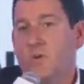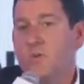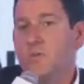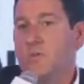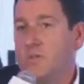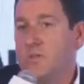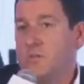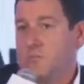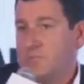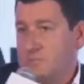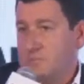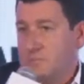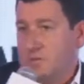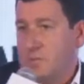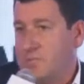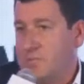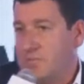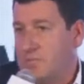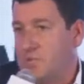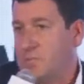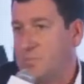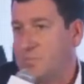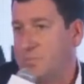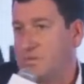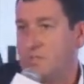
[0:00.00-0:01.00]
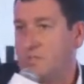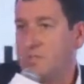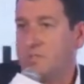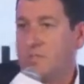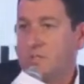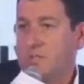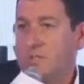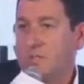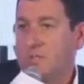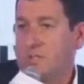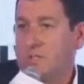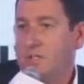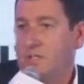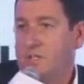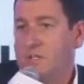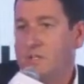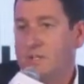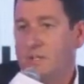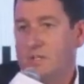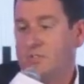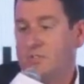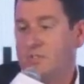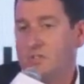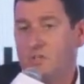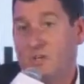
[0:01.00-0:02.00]
I don't know the number specifically
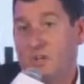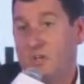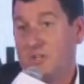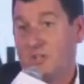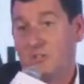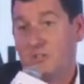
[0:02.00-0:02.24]
in India.